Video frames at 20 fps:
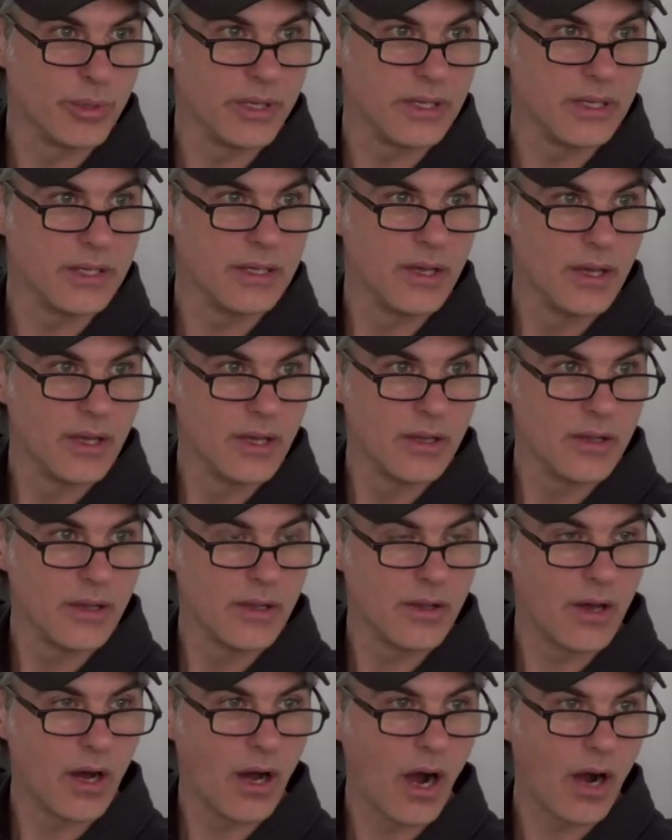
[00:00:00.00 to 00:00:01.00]
be
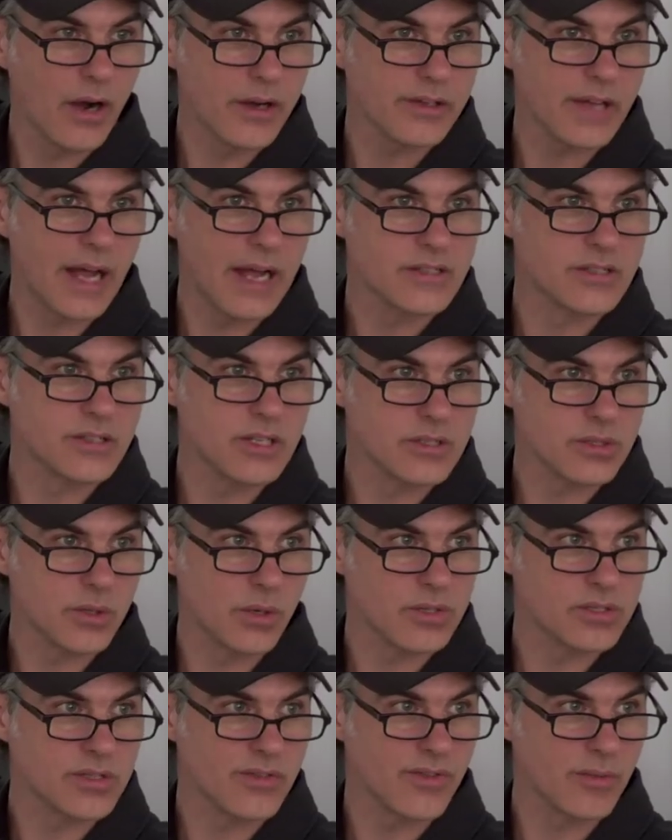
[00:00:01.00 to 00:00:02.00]
art as
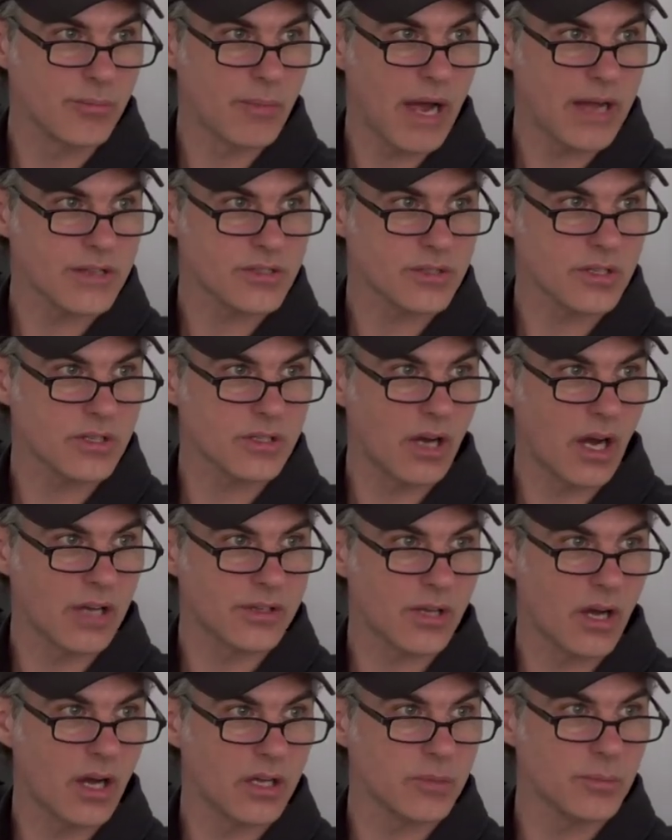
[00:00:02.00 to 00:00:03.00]
discourse of the master,
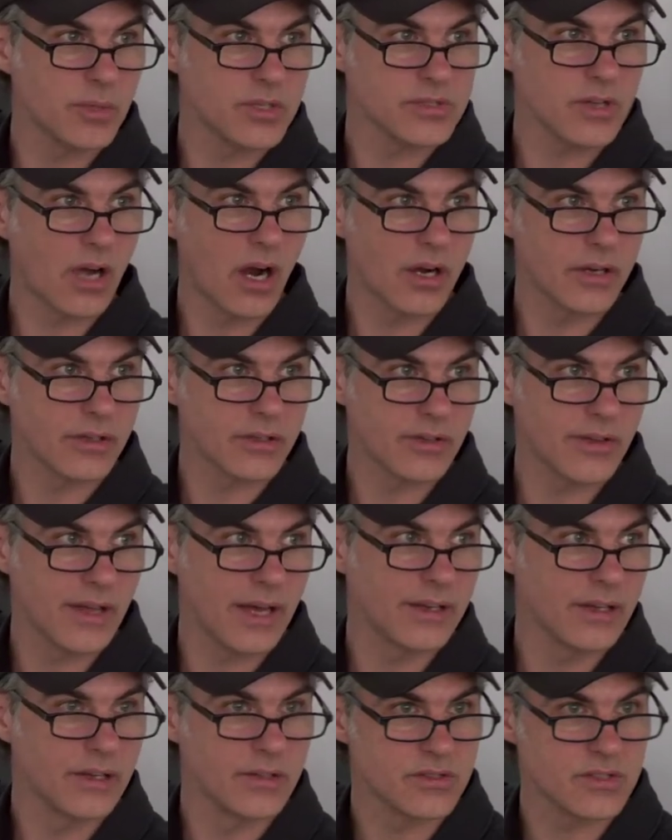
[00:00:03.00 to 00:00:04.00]
autonomous art
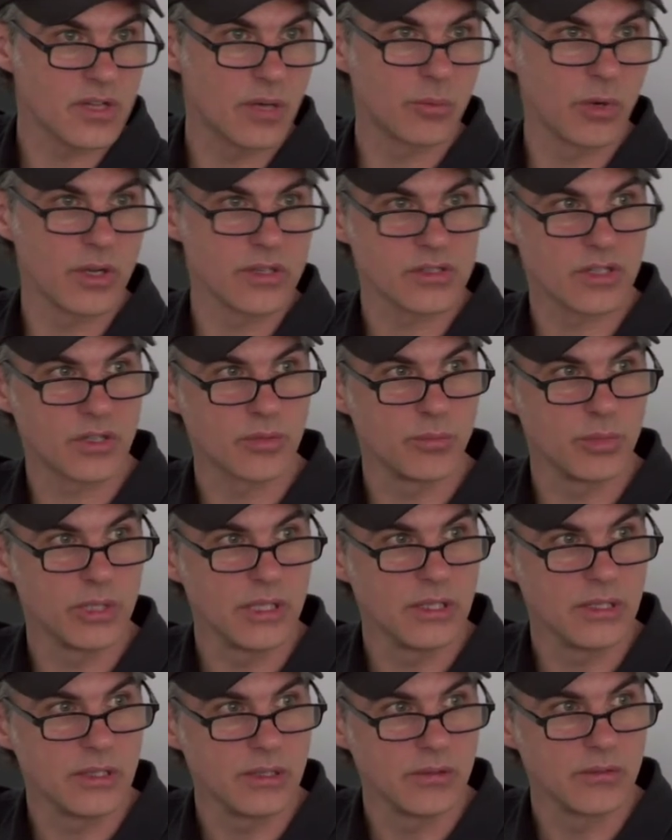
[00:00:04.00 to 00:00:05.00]
that in some ways can
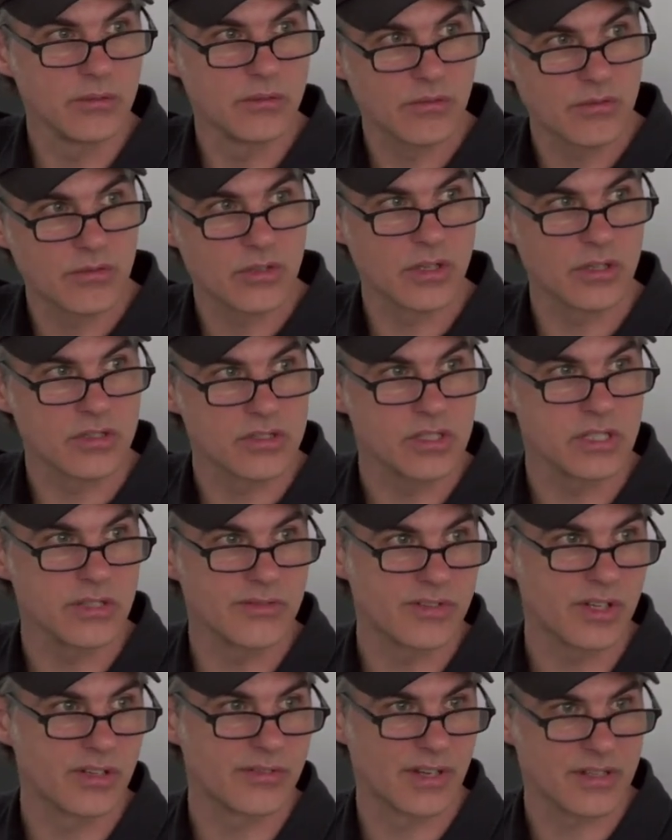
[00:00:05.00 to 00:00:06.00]
be
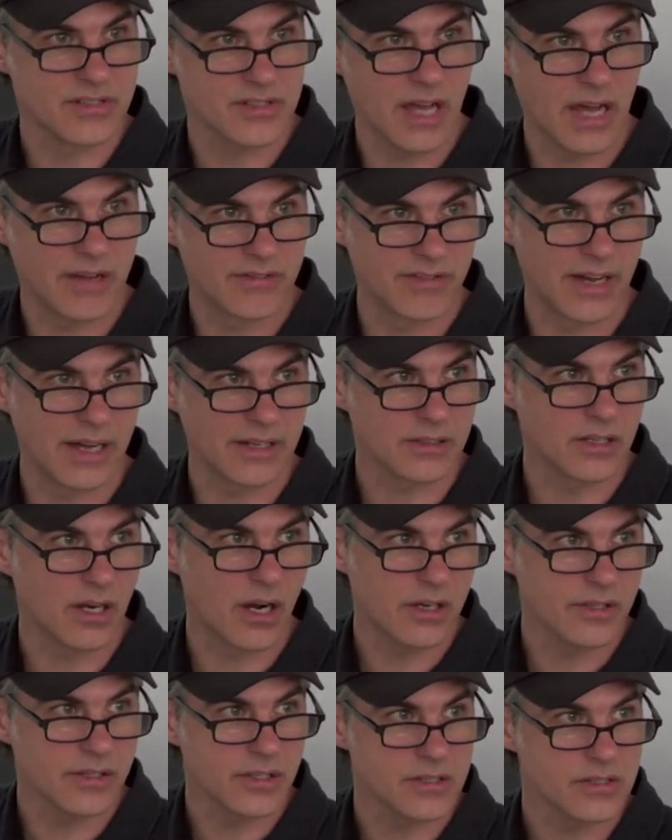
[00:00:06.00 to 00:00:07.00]
conceived of as
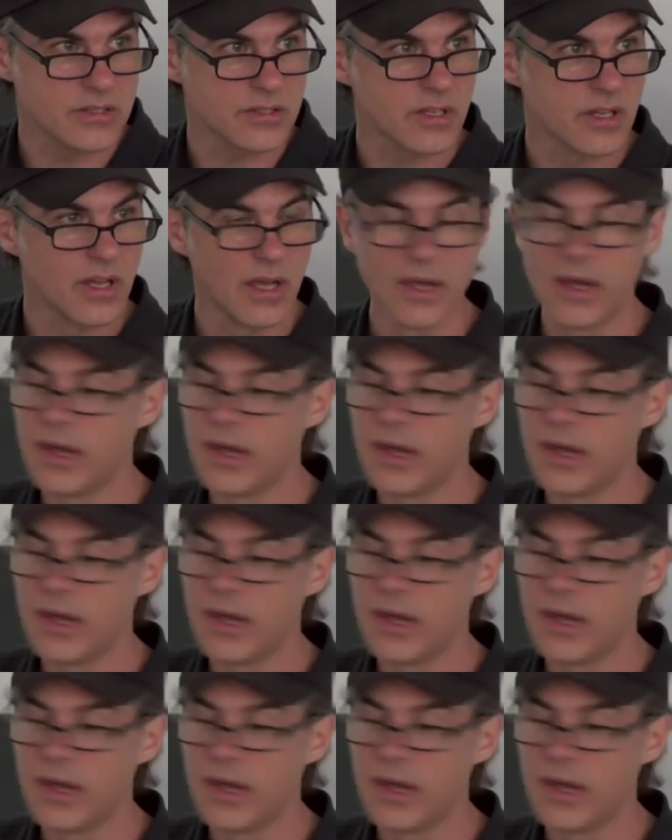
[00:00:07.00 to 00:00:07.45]
avant-gardist,